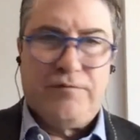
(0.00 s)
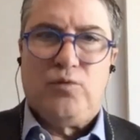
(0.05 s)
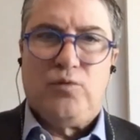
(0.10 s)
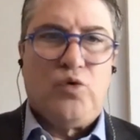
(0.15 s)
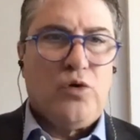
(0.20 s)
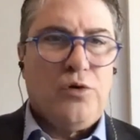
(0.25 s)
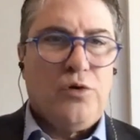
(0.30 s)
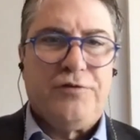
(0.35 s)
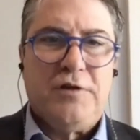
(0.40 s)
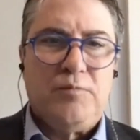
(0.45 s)
the
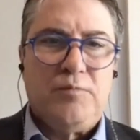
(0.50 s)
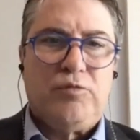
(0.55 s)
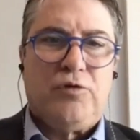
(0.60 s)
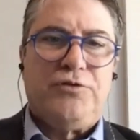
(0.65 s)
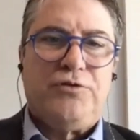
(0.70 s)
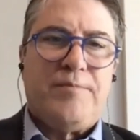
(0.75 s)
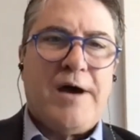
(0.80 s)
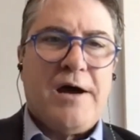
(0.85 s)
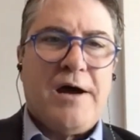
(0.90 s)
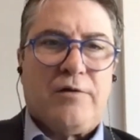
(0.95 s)
world's liberal
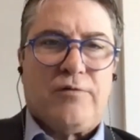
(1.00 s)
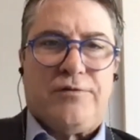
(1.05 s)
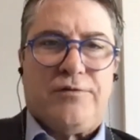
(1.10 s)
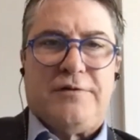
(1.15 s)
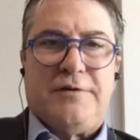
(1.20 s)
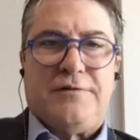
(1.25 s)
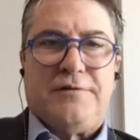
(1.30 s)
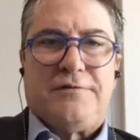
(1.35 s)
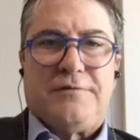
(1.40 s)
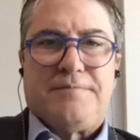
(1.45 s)

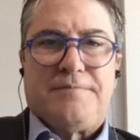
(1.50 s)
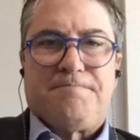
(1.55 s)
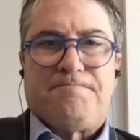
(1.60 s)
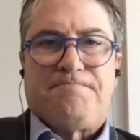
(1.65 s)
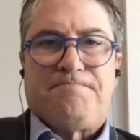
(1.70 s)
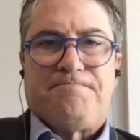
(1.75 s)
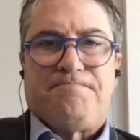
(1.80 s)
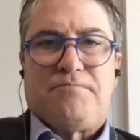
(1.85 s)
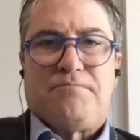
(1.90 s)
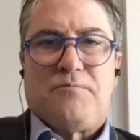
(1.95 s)
democracies.
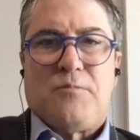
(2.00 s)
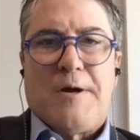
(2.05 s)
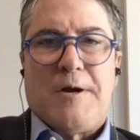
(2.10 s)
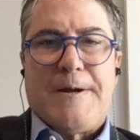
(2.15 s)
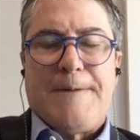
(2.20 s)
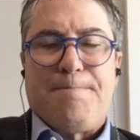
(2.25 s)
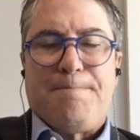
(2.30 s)
Right?